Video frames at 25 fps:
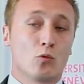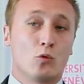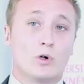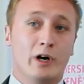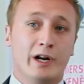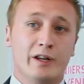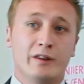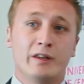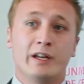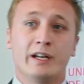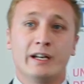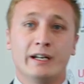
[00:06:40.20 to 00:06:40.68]
where
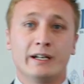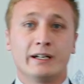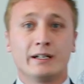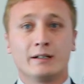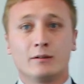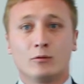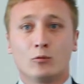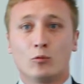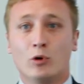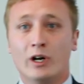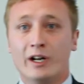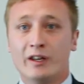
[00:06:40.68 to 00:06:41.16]

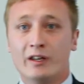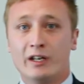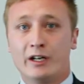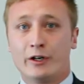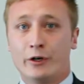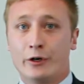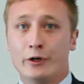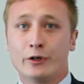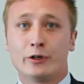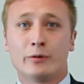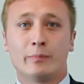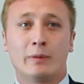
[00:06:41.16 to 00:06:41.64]
they
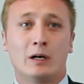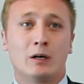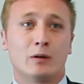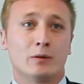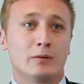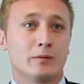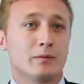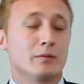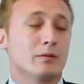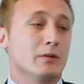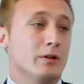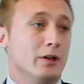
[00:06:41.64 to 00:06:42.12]
heard about
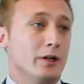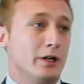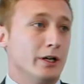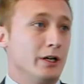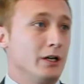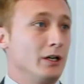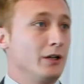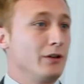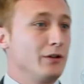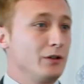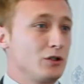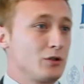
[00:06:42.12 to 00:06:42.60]

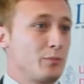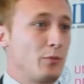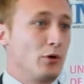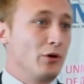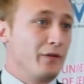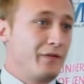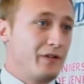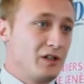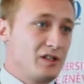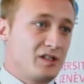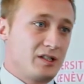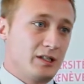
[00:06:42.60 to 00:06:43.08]
the sport
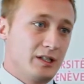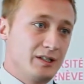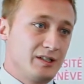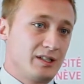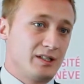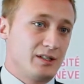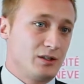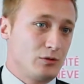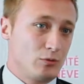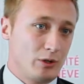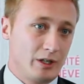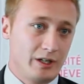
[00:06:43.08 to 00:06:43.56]

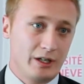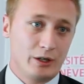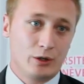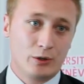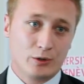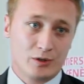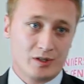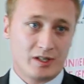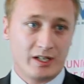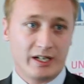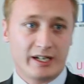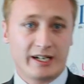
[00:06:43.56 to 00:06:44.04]
facilities where they
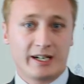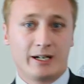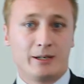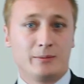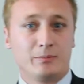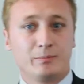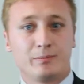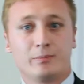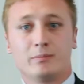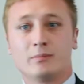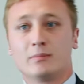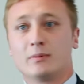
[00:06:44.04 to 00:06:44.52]
host their camp,
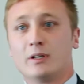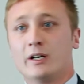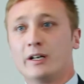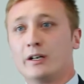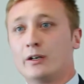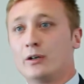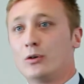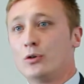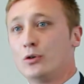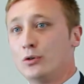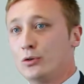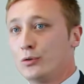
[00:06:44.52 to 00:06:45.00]

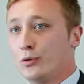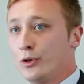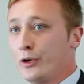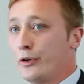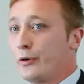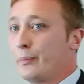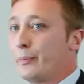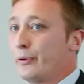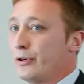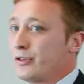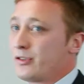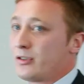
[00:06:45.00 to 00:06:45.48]
and who were the
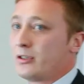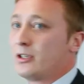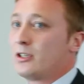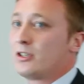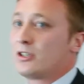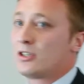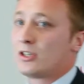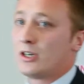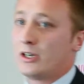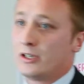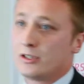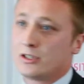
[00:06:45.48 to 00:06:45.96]
person in
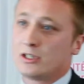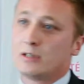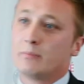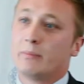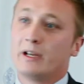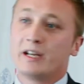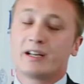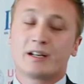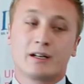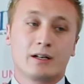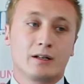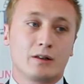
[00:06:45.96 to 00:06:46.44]
charge in
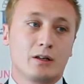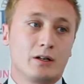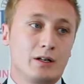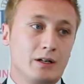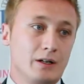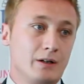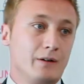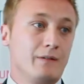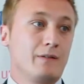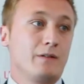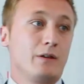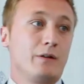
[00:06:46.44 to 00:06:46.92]
making
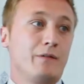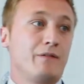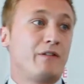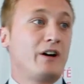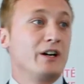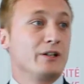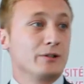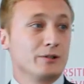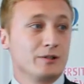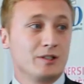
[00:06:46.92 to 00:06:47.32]
the final